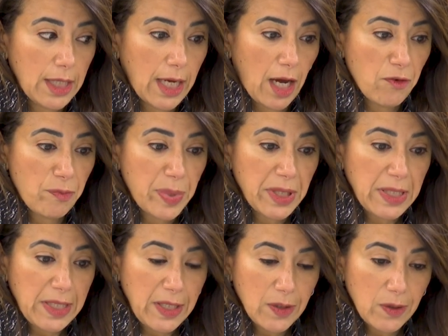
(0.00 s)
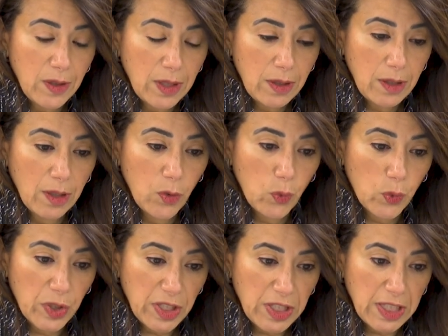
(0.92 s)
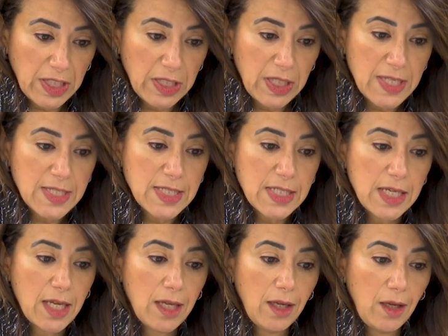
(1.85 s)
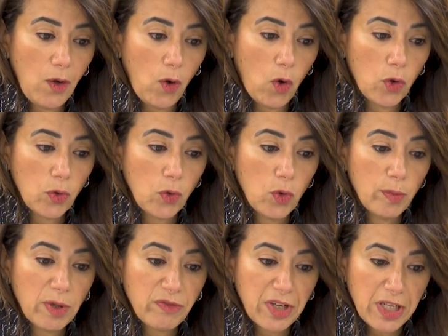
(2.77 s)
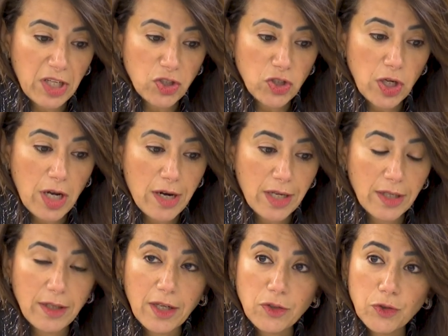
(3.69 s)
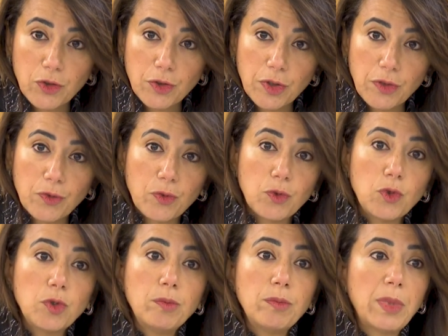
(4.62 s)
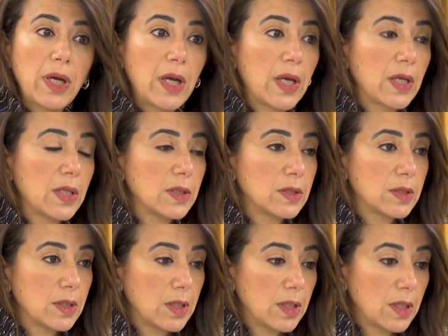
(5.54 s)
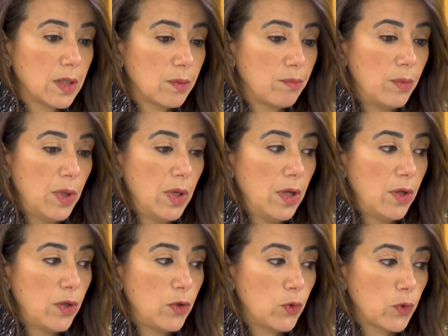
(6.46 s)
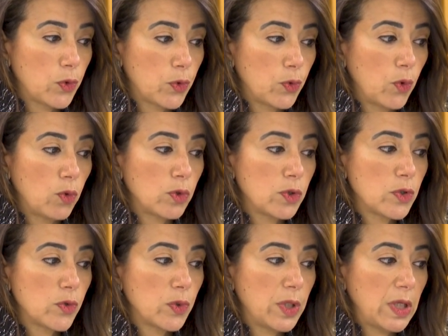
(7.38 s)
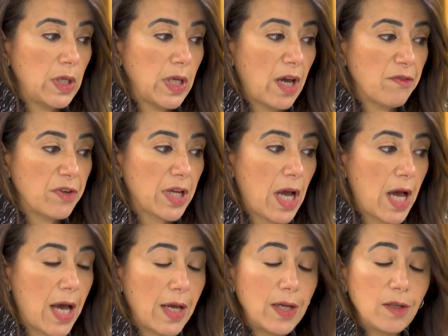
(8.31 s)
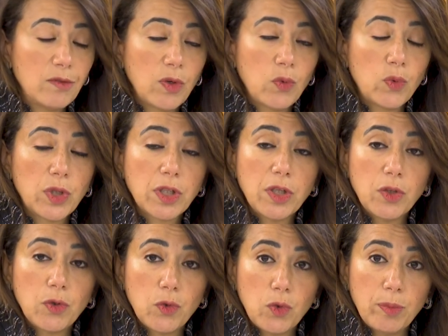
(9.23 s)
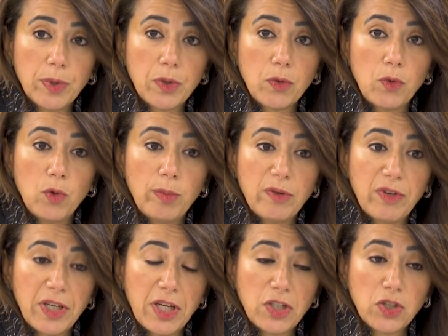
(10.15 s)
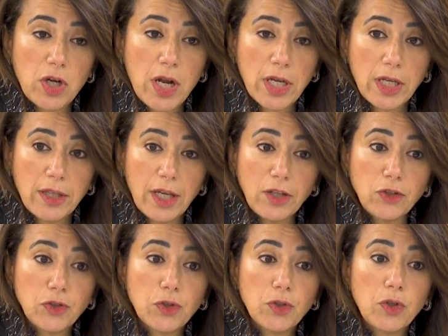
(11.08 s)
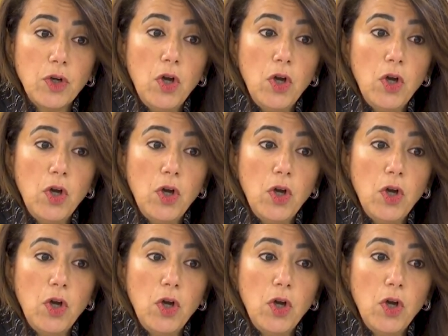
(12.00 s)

I've been leading work in ECA on global financial architecture reform and um, you know, through also the Africa High Level Working Group on Global Financial Architecture,